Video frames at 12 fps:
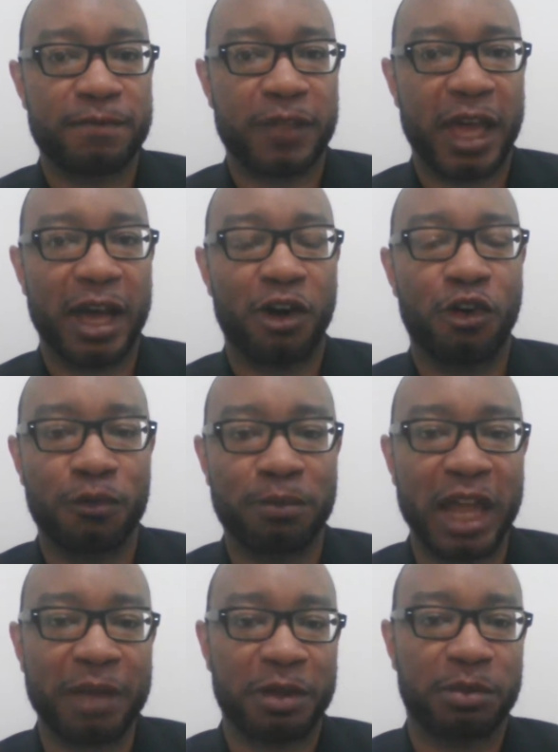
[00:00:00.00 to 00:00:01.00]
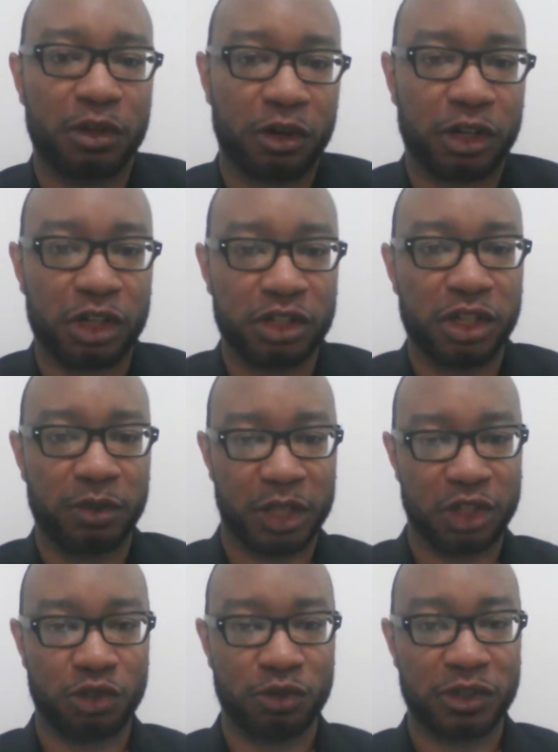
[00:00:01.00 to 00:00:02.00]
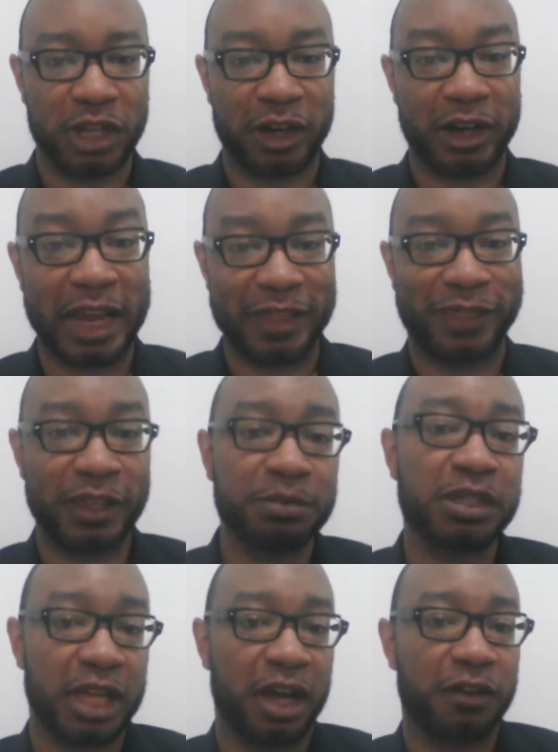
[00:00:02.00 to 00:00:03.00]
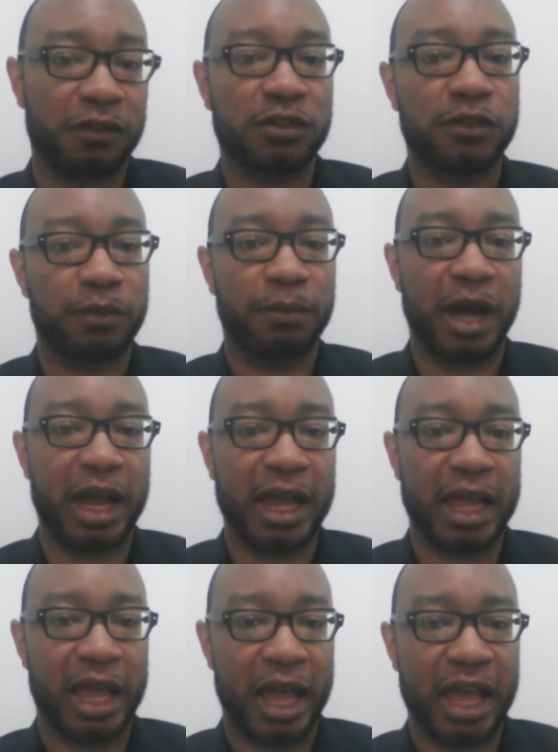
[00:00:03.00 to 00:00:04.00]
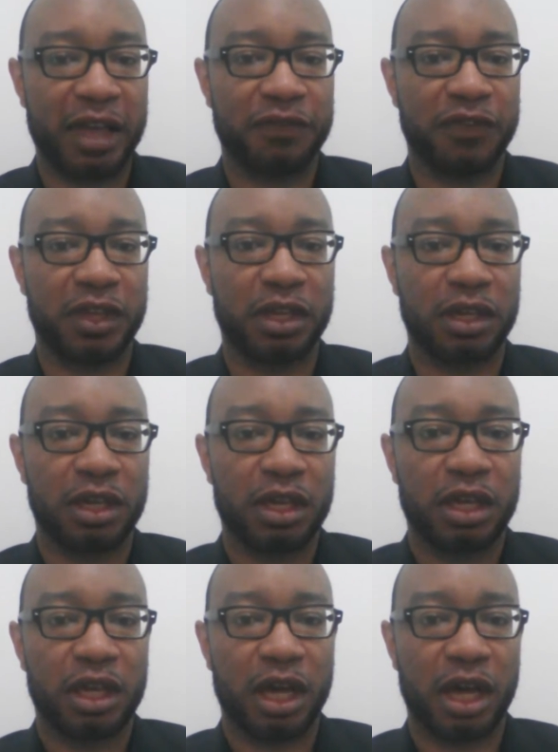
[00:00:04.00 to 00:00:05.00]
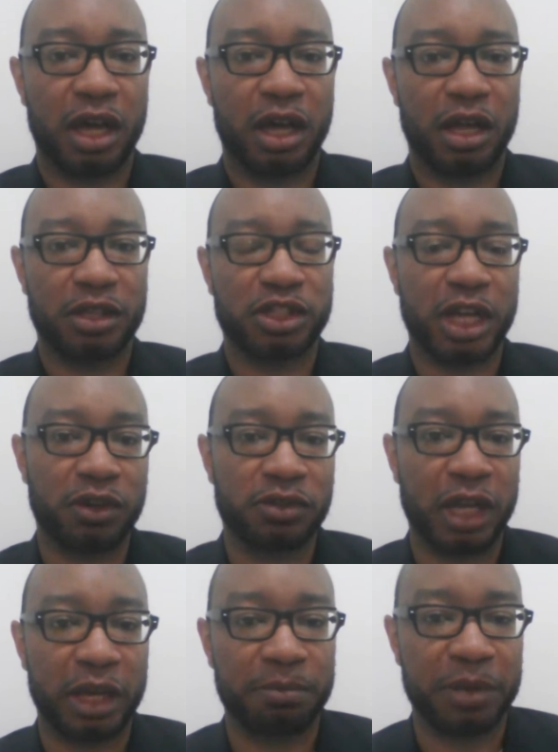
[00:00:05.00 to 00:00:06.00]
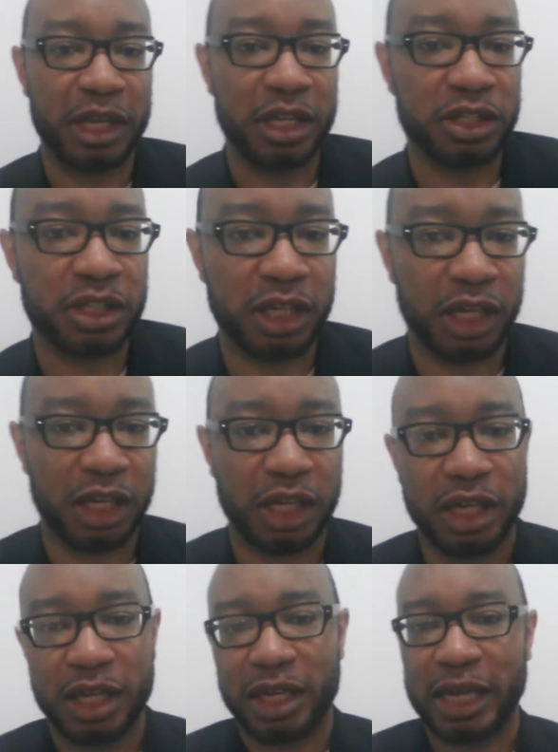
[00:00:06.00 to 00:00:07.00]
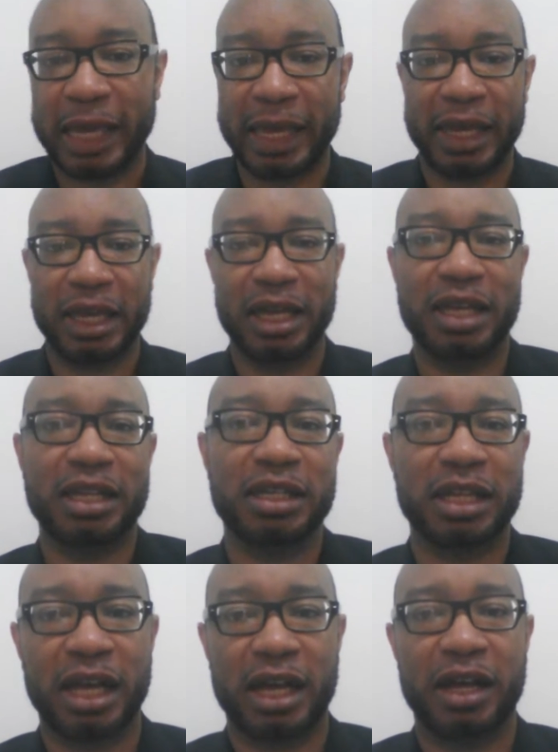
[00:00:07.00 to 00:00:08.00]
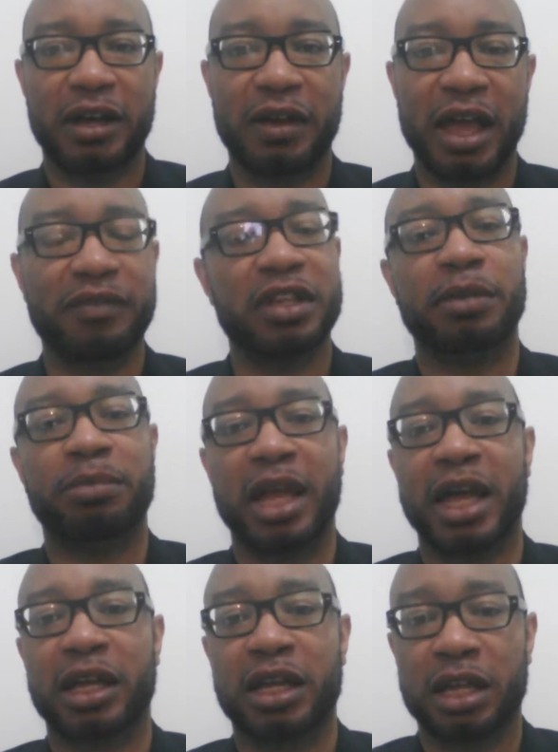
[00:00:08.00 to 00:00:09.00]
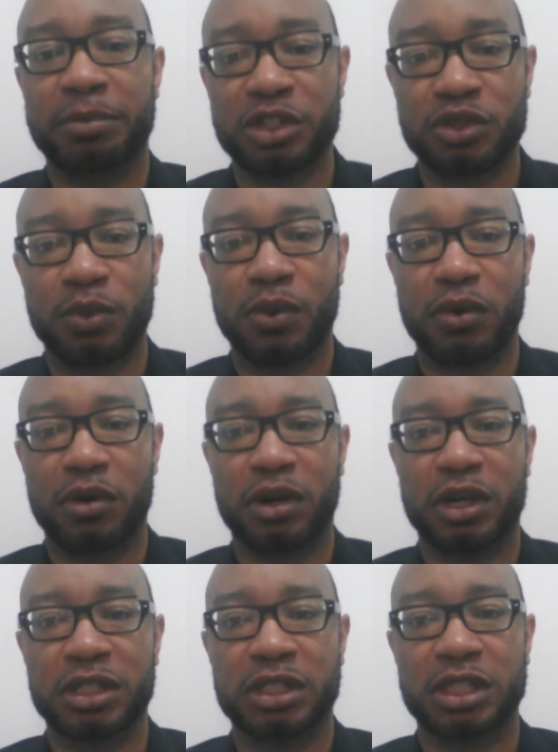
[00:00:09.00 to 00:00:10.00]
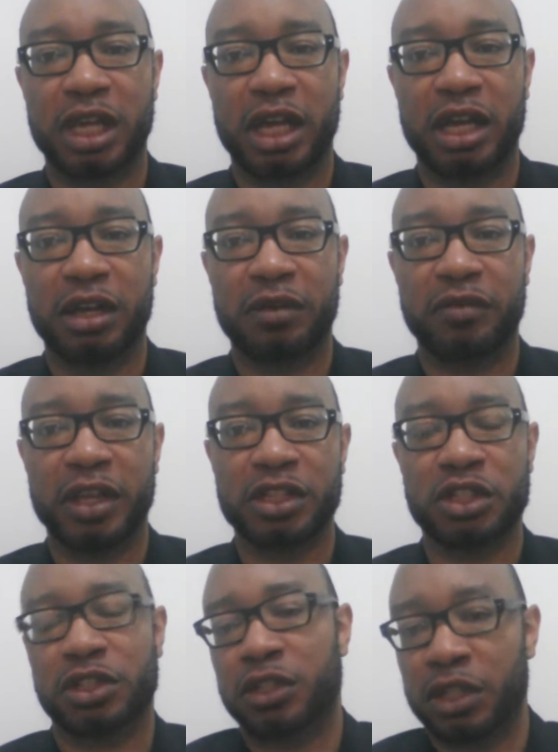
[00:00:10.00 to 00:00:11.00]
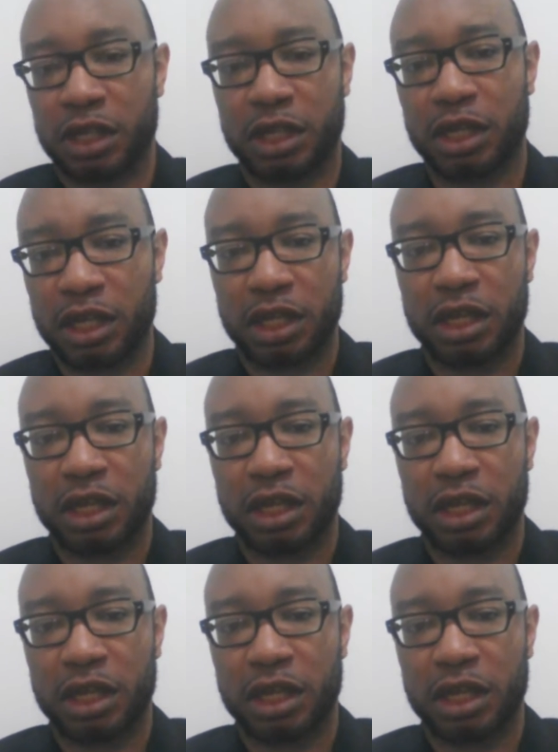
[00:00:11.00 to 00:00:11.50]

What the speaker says: how black people are continuing to segregate themselves by having channels like BET and having the Black Image Awards and just the